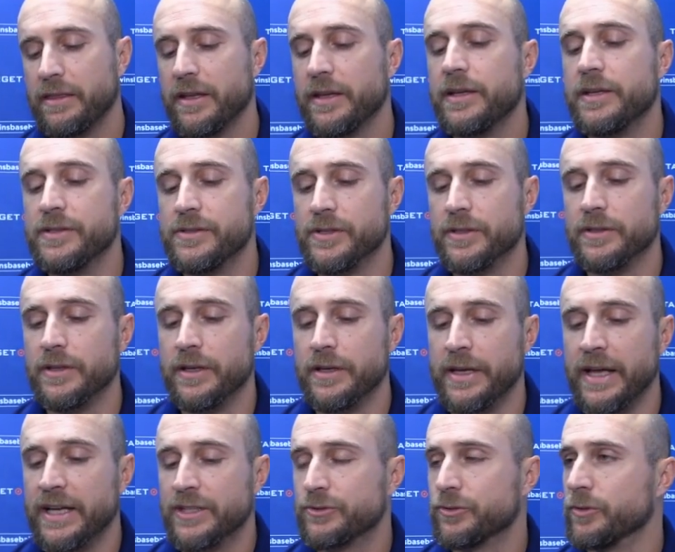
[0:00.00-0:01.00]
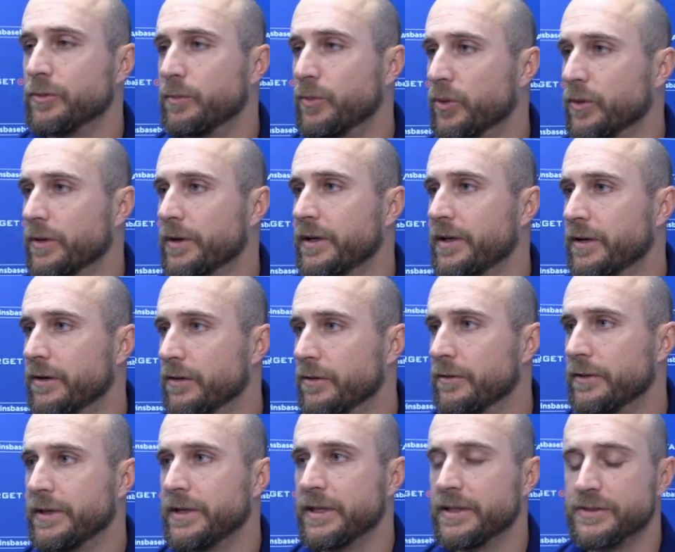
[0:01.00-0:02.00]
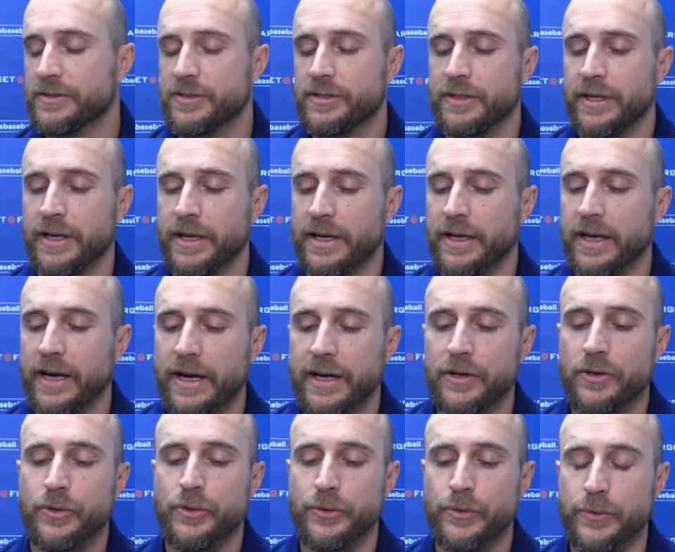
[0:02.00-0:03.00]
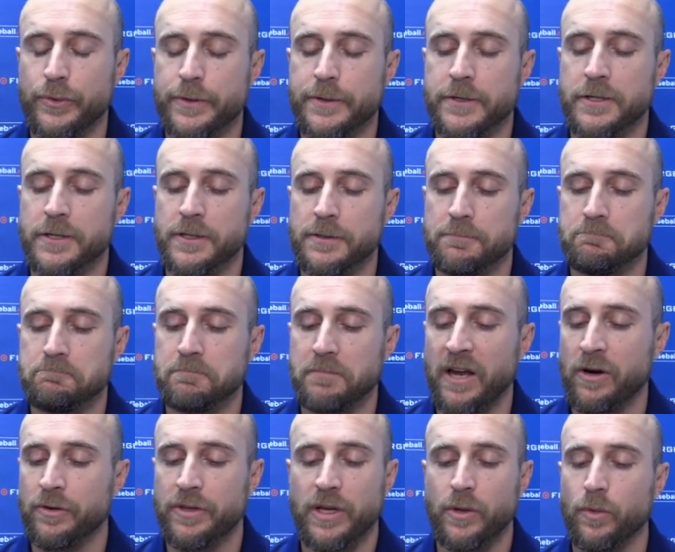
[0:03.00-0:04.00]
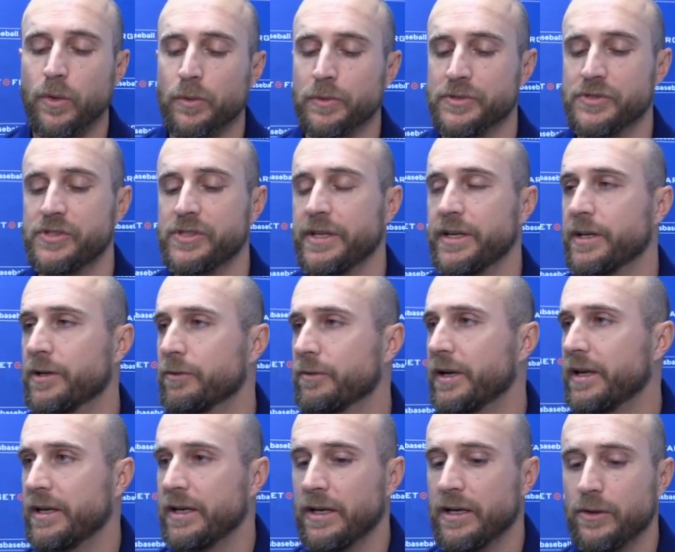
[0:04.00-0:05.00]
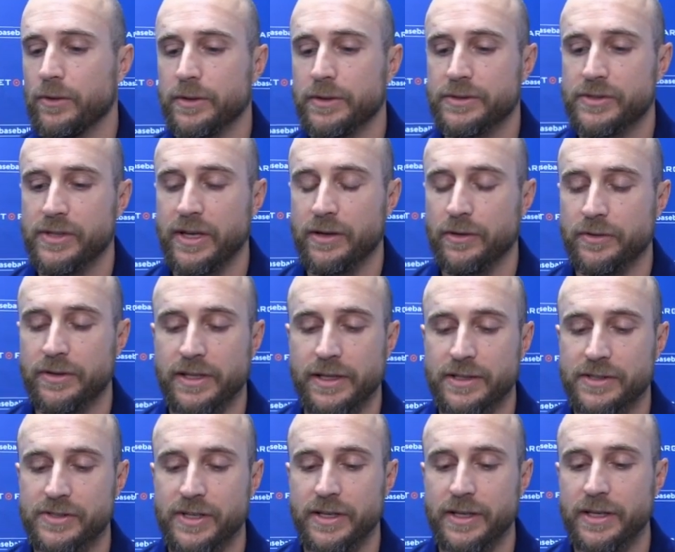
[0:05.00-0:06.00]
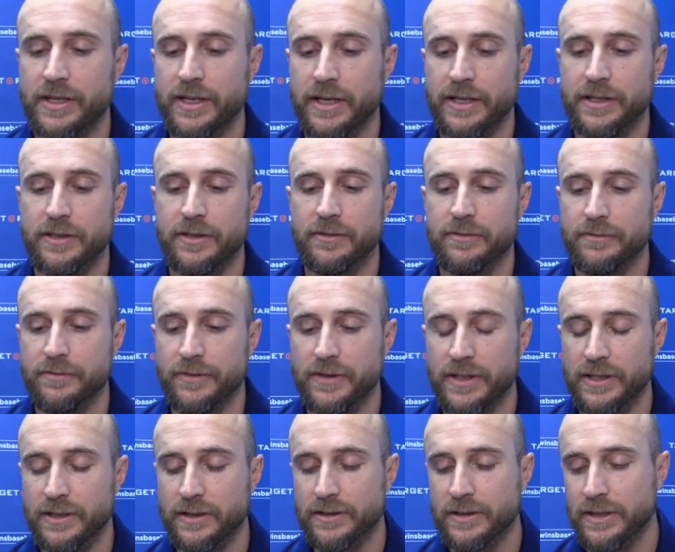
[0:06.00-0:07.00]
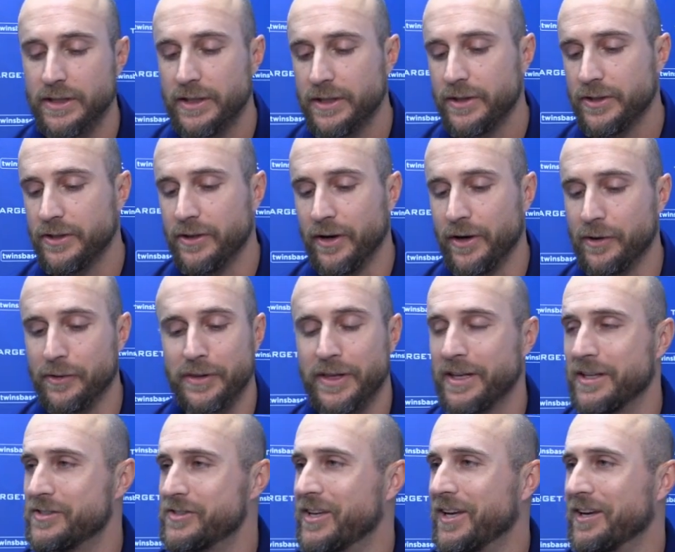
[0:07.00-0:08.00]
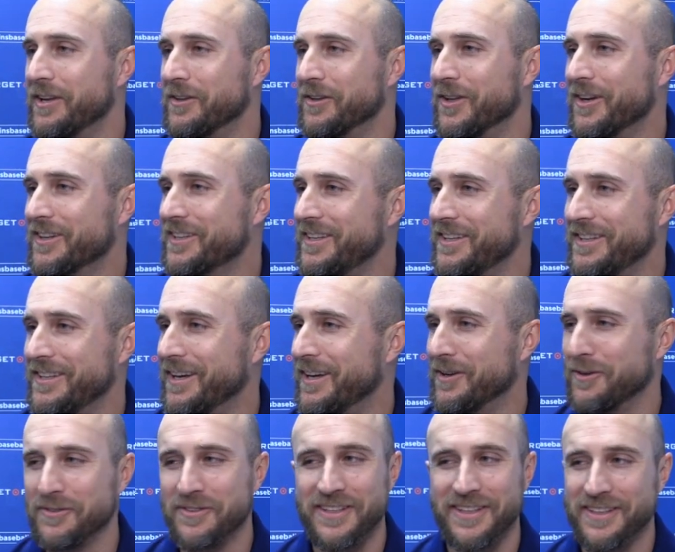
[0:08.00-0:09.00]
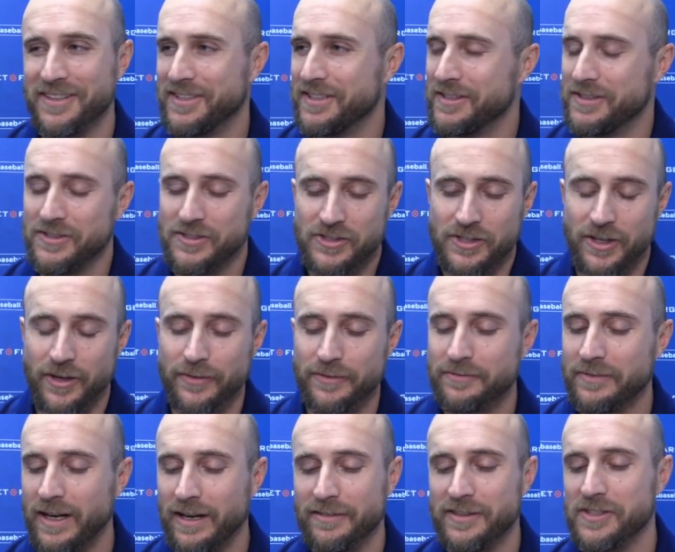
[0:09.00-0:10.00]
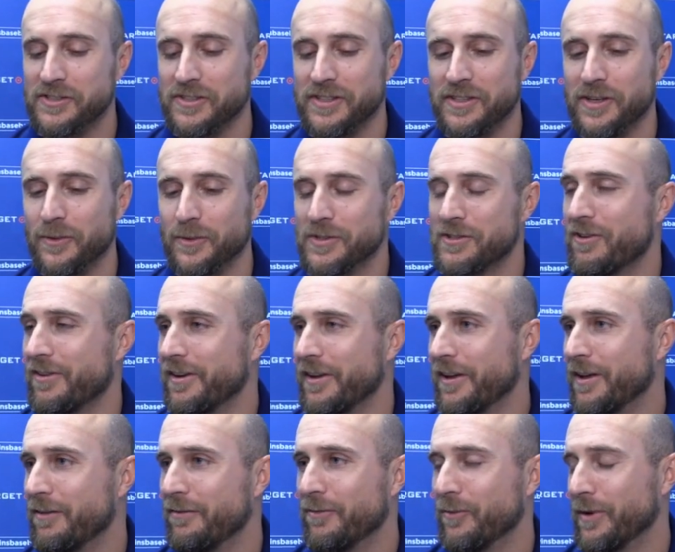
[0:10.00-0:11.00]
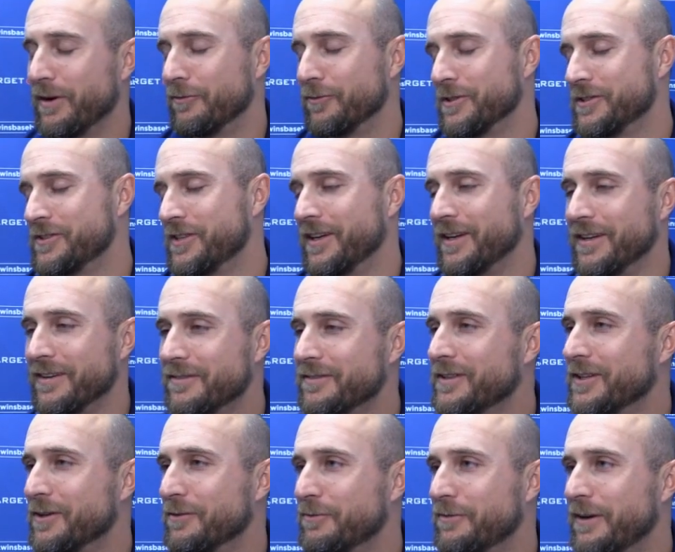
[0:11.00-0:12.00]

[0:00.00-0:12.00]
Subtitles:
I think he's a natural born hitter and a guy who I don't think what we're seeing right now is I don't think it's any kind of you know, I don't think he's getting lucky. I don't think he's, you know, obviously no one's going to hit whatever he's hitting,